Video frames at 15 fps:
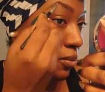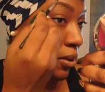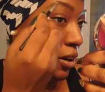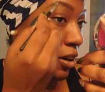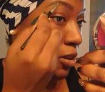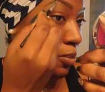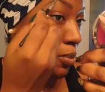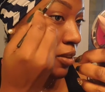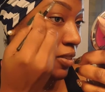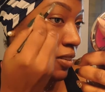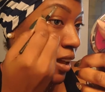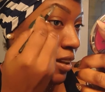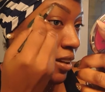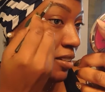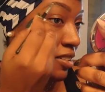where you put
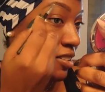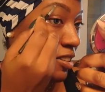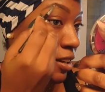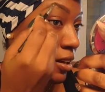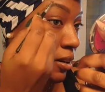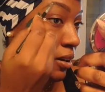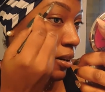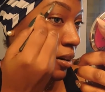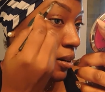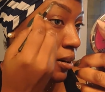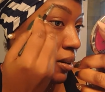that concealer